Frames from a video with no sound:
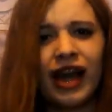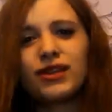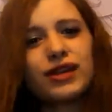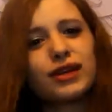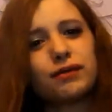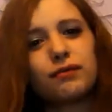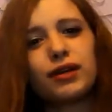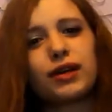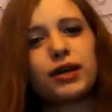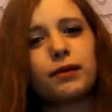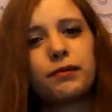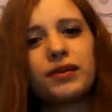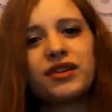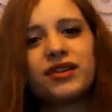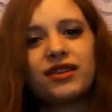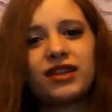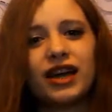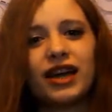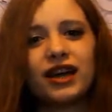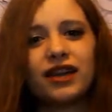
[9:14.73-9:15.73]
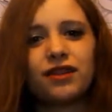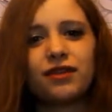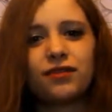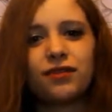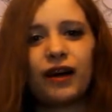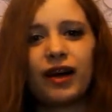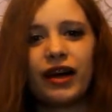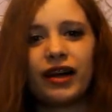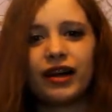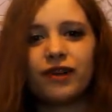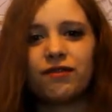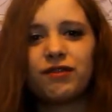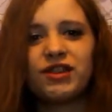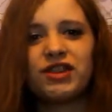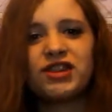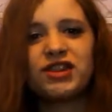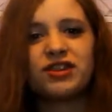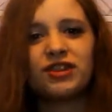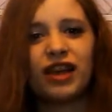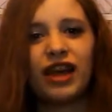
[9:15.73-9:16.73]
I feel like I'm not going to be satisfied if
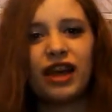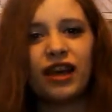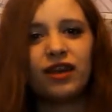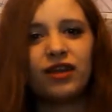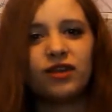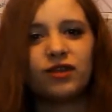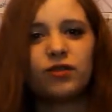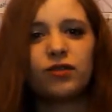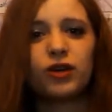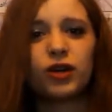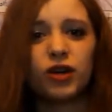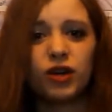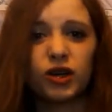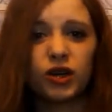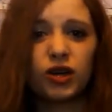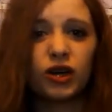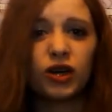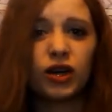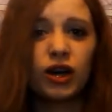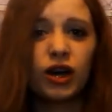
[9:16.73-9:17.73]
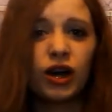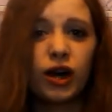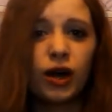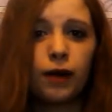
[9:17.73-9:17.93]
it just ends of her